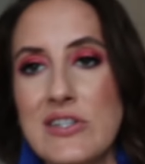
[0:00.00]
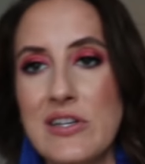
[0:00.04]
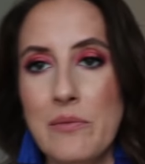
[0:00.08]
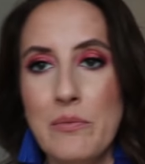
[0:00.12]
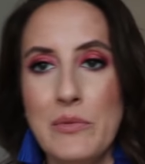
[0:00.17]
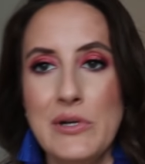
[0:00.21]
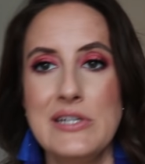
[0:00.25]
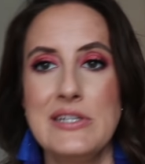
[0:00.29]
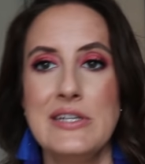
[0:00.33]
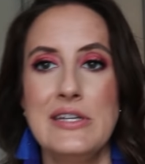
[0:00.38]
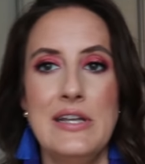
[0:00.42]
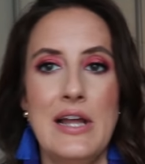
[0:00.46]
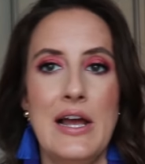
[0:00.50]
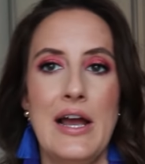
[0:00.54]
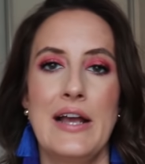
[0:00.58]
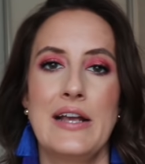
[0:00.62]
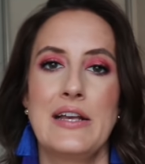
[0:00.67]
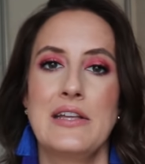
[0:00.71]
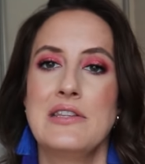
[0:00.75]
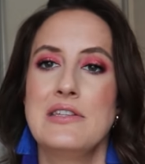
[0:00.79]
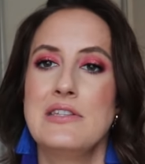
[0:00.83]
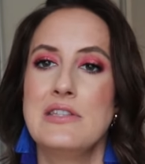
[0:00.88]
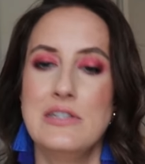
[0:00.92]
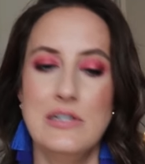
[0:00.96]
some reason I
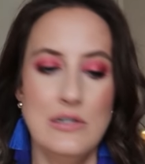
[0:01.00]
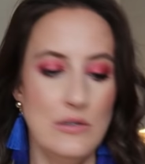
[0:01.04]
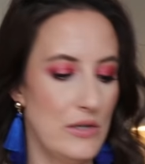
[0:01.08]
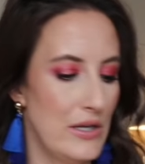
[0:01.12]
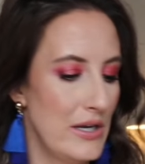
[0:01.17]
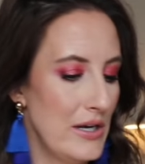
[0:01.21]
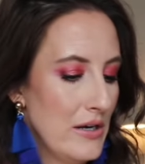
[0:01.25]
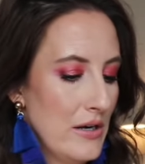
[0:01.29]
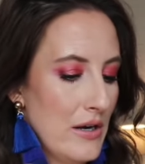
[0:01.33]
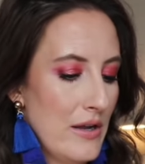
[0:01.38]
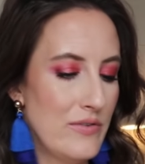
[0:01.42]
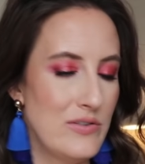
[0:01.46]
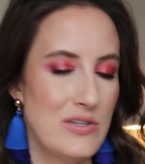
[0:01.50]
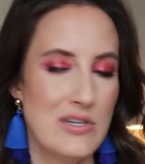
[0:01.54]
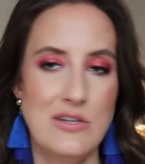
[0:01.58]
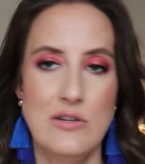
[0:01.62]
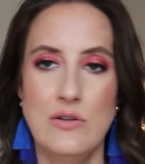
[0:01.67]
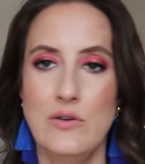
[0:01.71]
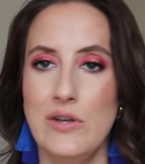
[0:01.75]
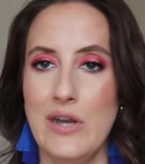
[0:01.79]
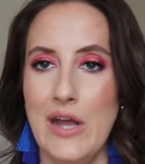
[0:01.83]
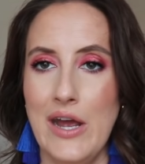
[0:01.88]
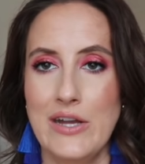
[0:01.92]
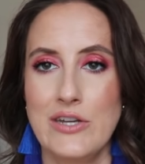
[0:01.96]
can still get enough to
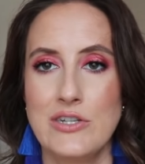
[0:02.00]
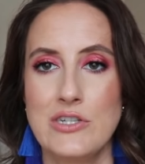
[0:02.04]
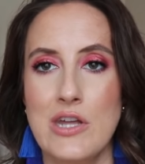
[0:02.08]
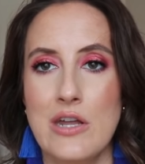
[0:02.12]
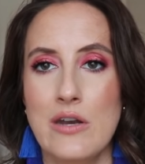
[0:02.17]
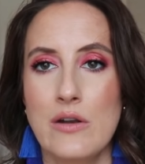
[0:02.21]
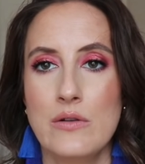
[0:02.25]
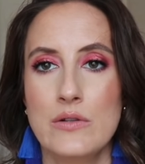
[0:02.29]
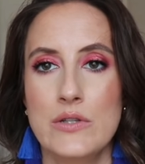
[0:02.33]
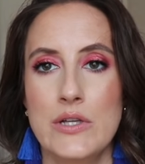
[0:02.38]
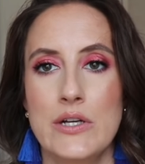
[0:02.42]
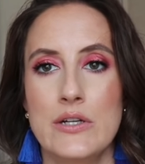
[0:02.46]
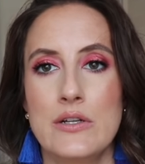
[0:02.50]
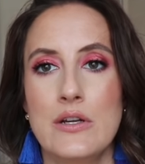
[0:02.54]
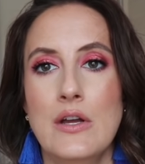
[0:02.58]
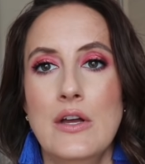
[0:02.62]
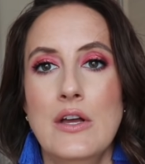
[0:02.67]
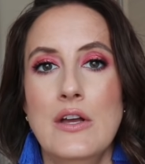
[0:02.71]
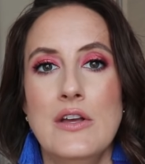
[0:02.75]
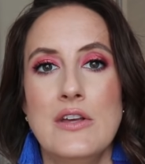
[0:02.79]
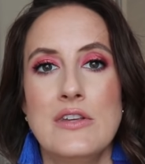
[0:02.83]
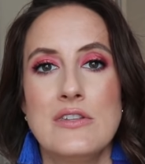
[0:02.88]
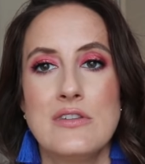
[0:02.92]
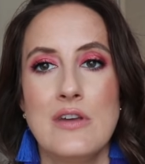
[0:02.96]
do an eyeshadow look.
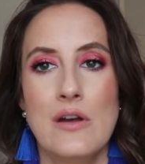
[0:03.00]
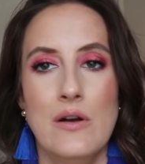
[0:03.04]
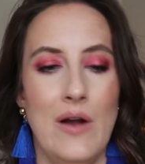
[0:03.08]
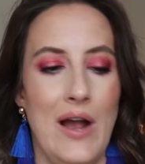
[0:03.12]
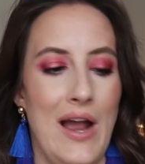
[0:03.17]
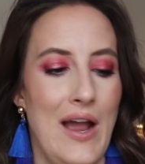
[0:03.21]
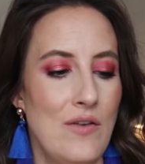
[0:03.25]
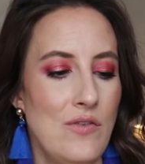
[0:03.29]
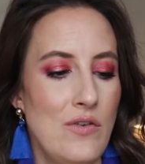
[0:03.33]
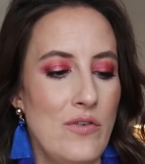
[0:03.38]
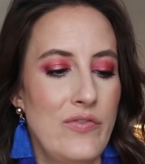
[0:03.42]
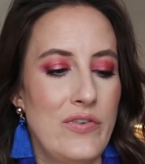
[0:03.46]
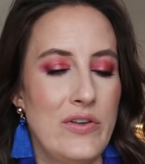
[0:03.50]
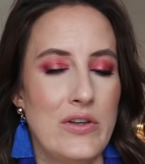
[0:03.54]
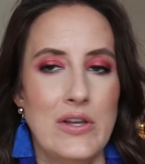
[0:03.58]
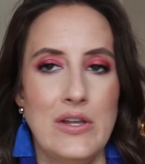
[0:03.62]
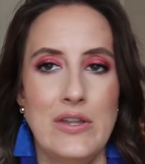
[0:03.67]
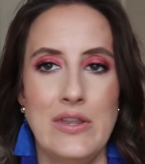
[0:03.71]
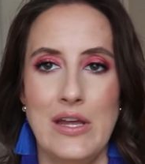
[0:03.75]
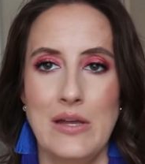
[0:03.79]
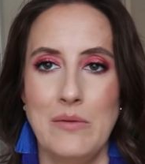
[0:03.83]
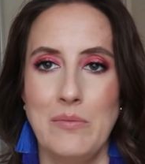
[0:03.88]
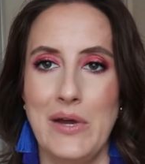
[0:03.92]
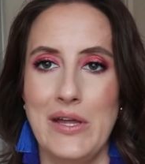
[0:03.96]
So I have a
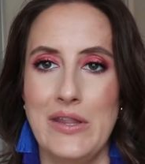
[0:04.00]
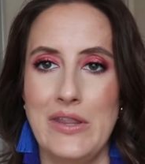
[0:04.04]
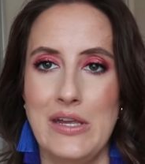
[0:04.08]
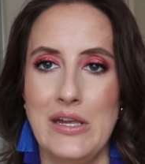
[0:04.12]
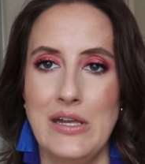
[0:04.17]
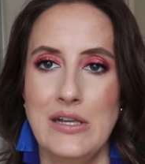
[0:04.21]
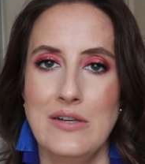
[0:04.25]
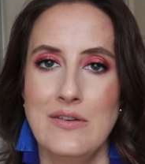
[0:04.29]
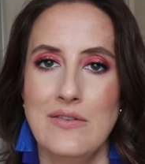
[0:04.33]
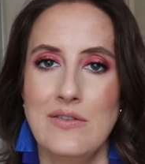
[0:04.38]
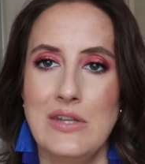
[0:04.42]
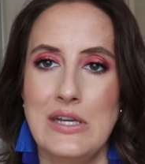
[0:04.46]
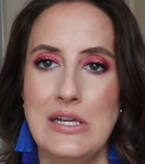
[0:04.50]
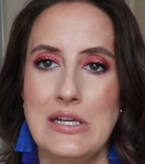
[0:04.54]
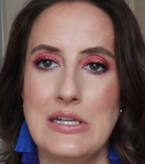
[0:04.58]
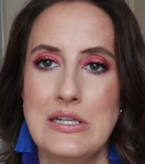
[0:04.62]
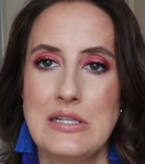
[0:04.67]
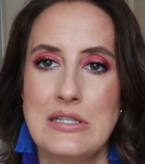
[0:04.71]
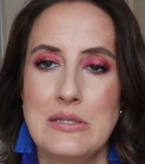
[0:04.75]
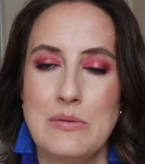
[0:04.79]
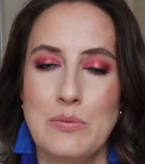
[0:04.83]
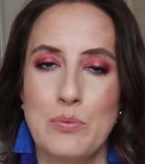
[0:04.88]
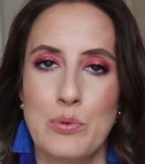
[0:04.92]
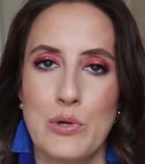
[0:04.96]
feeling that by the end of
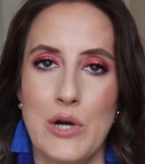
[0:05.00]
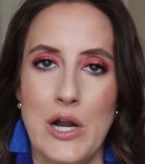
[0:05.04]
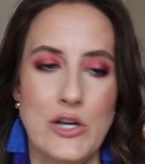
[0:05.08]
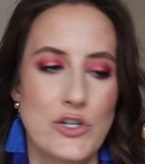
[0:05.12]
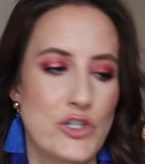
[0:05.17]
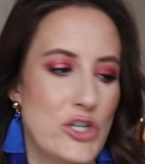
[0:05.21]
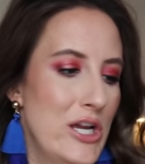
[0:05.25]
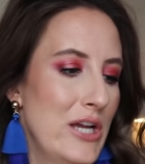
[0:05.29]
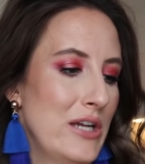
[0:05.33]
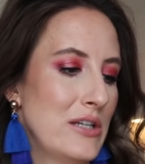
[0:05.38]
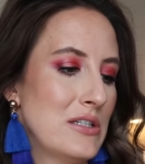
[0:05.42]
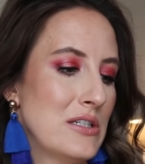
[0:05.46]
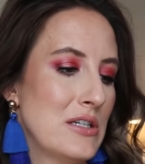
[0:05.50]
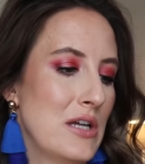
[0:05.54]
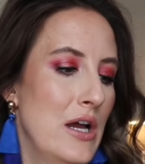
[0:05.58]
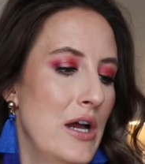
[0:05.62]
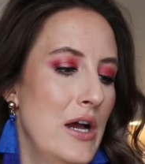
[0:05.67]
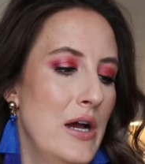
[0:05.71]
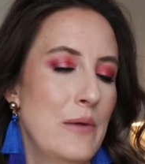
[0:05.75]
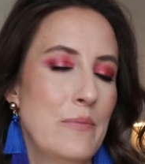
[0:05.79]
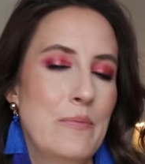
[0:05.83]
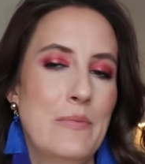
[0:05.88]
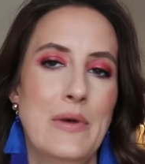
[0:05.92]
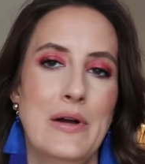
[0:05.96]
this project,
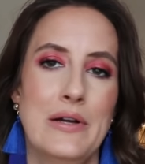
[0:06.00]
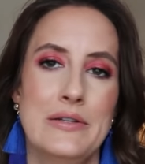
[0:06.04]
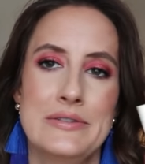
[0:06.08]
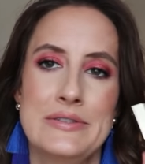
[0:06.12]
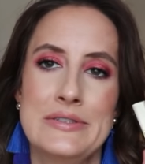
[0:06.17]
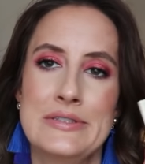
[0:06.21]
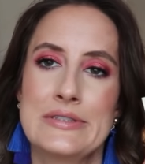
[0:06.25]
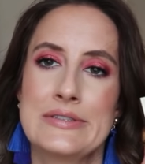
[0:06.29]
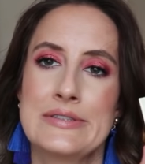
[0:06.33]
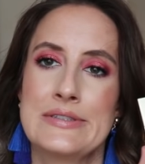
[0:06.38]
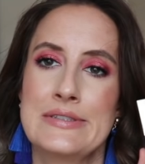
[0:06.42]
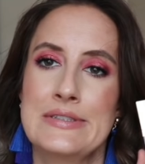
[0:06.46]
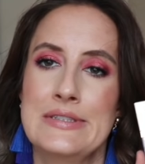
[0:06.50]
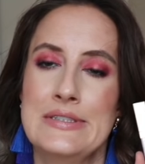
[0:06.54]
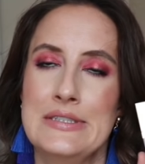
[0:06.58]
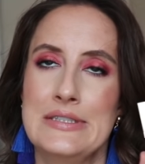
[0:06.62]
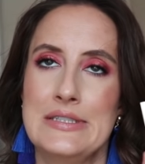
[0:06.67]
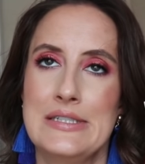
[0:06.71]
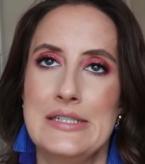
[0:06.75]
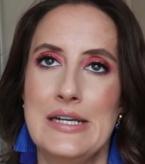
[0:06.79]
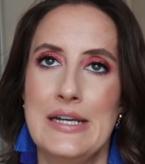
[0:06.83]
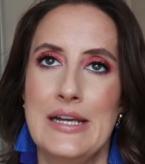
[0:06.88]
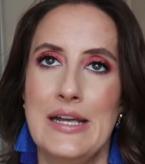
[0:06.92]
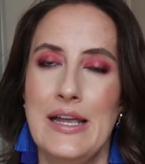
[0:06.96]
um,
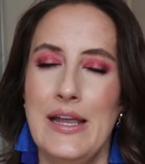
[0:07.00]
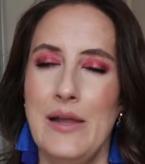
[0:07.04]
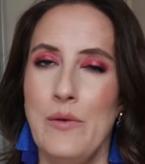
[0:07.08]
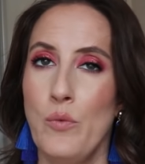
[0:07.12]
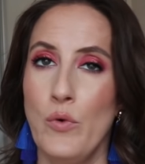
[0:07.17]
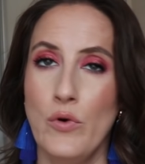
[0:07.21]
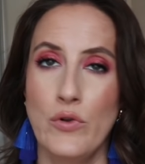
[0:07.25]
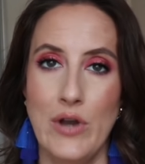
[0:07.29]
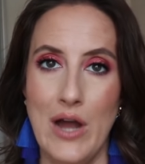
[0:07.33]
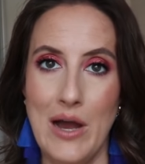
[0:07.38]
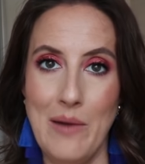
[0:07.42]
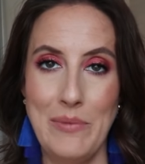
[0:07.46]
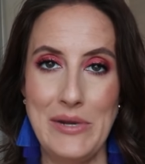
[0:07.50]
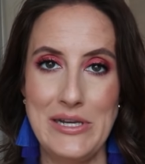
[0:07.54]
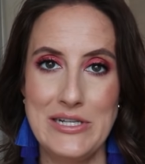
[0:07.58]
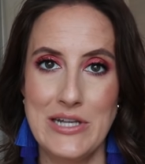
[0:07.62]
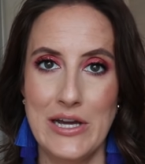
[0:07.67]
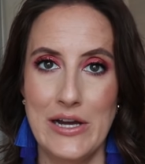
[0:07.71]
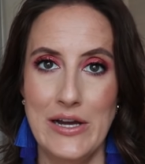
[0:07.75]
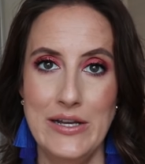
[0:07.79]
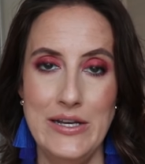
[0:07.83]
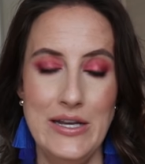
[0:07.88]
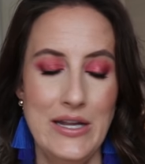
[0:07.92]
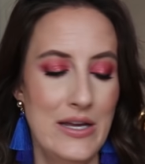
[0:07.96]
it will not be
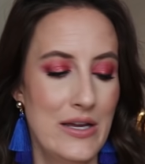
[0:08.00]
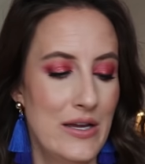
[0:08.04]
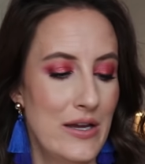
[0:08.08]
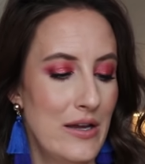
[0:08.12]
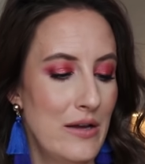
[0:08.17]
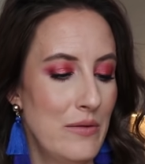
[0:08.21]
done.